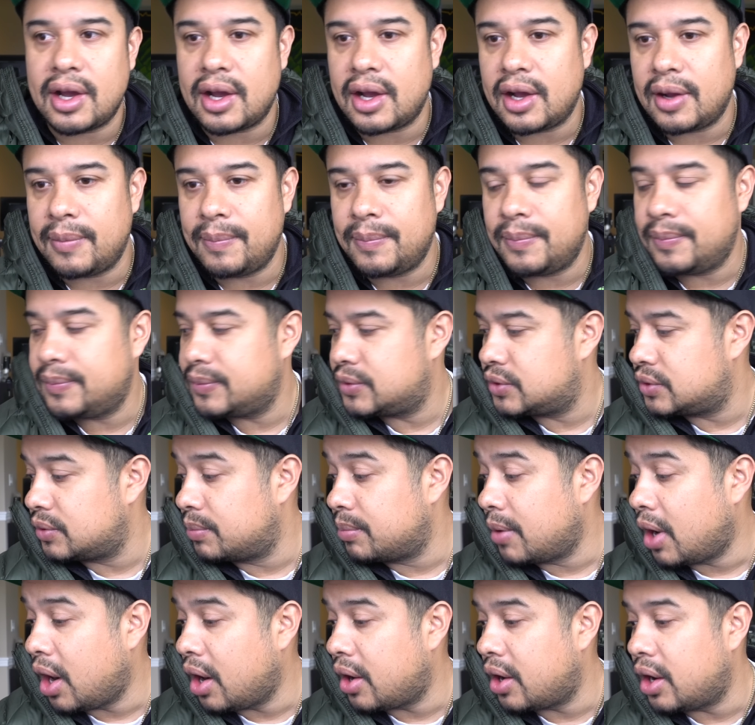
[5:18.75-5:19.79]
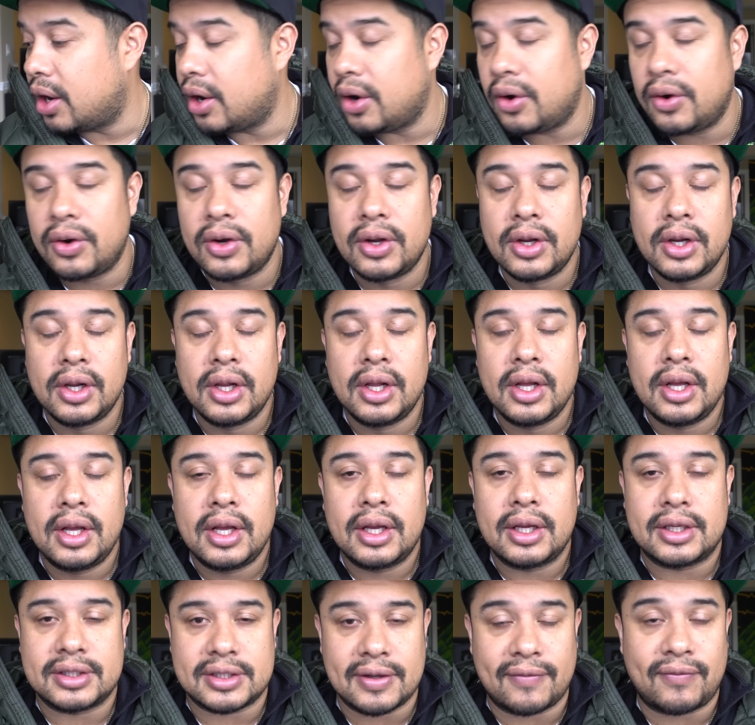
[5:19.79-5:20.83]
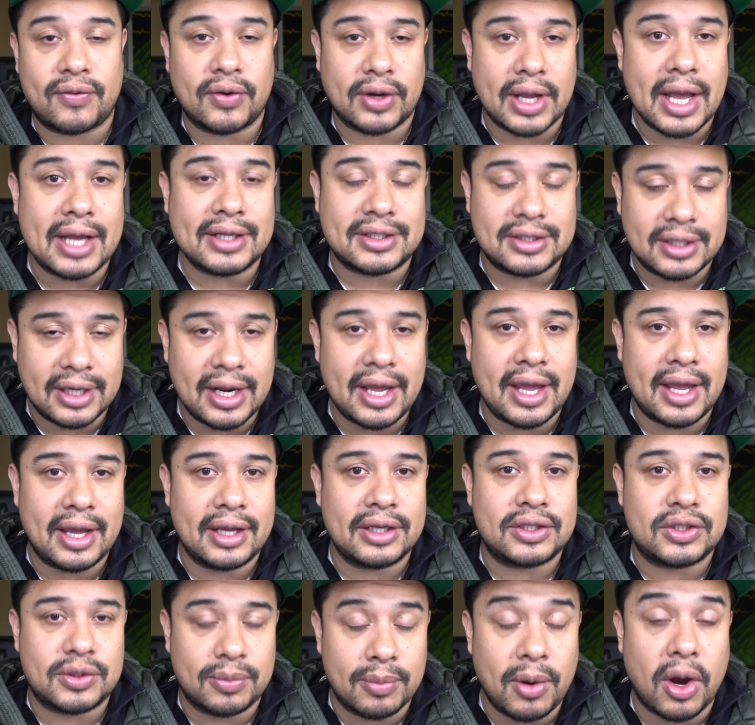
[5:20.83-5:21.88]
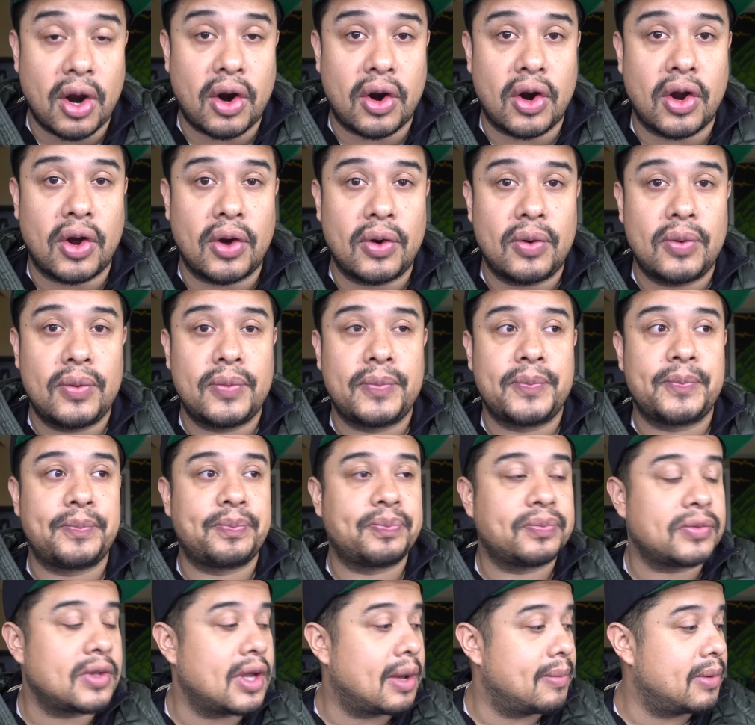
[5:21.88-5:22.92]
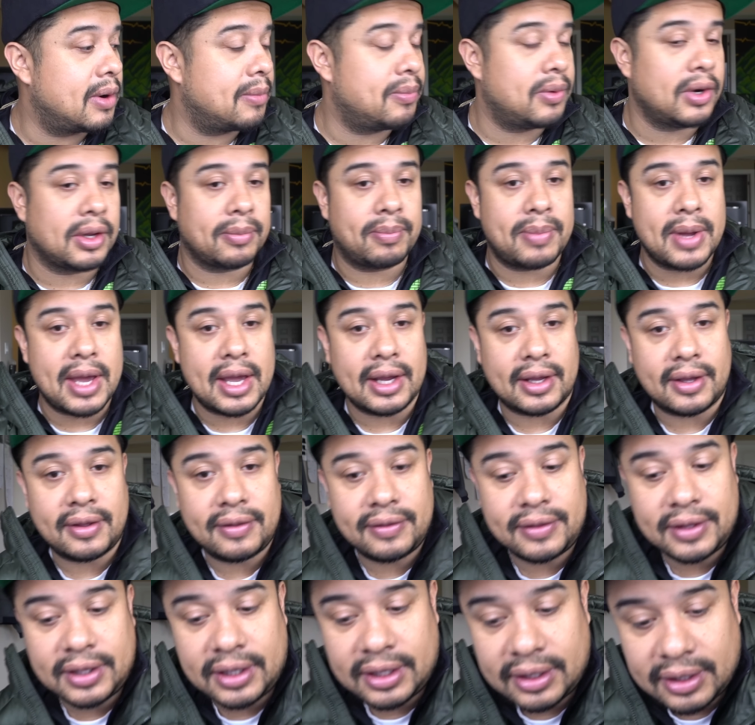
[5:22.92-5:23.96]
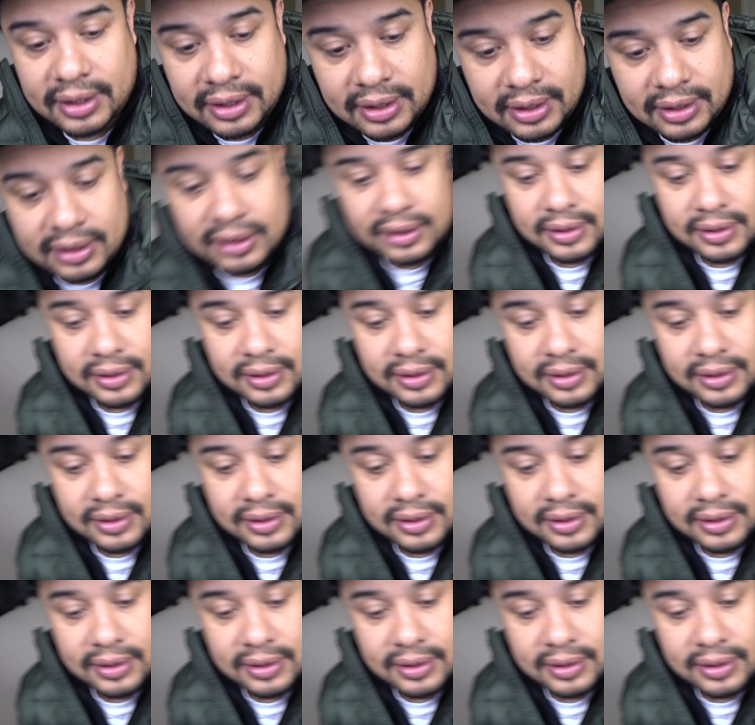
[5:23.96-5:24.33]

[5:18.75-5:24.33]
Um, tomorrow, because I forgot today, tomorrow I'm gonna bring back the